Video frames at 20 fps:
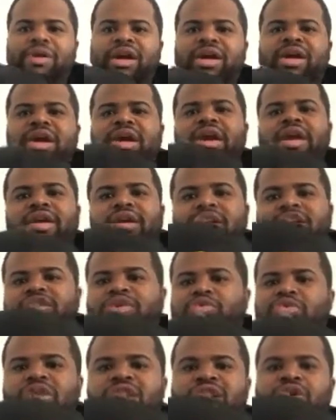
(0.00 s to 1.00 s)
But
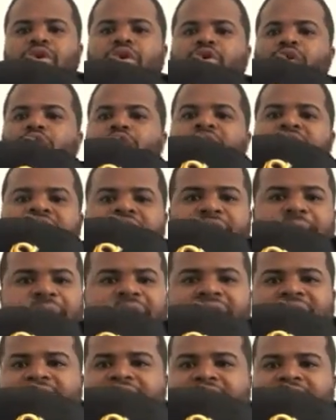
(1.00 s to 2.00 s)
it's a really cool hat,
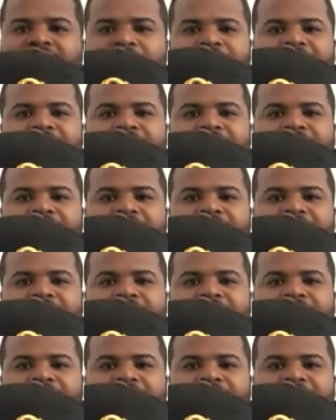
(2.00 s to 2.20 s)
man.